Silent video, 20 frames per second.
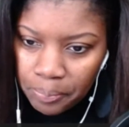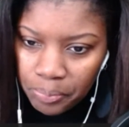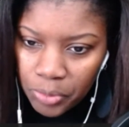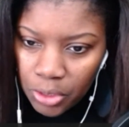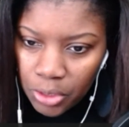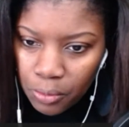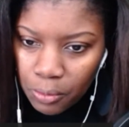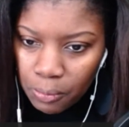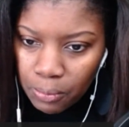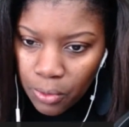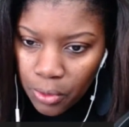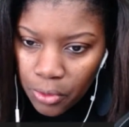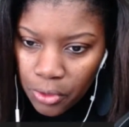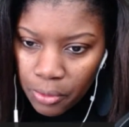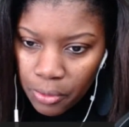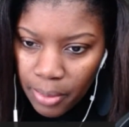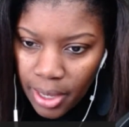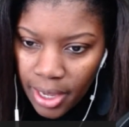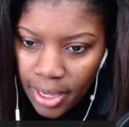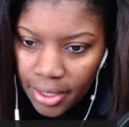It will blow
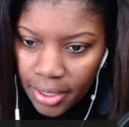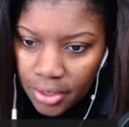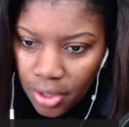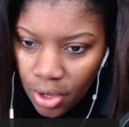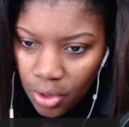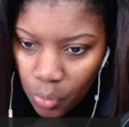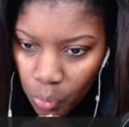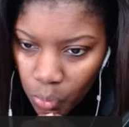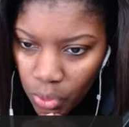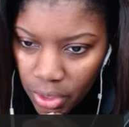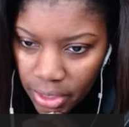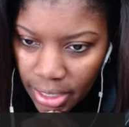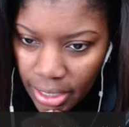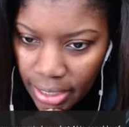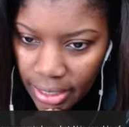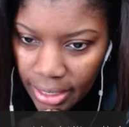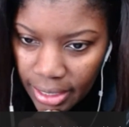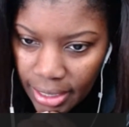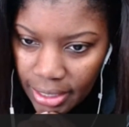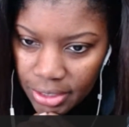your mind on what
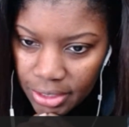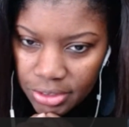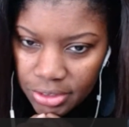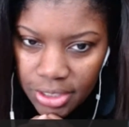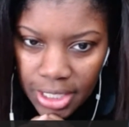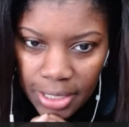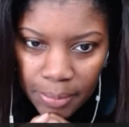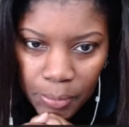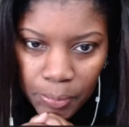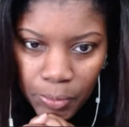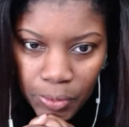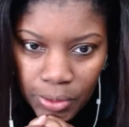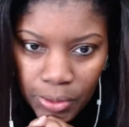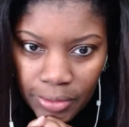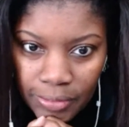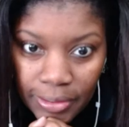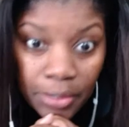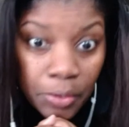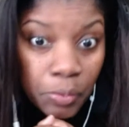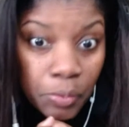AI is capable
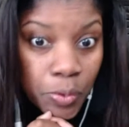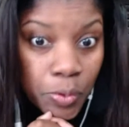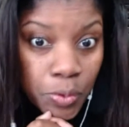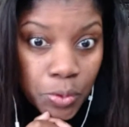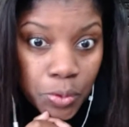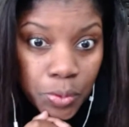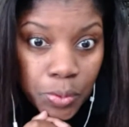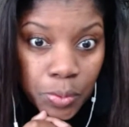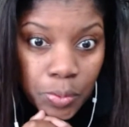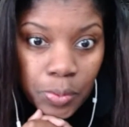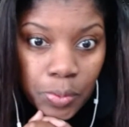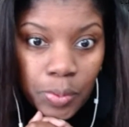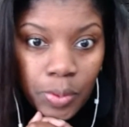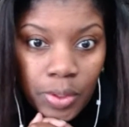of. I will do.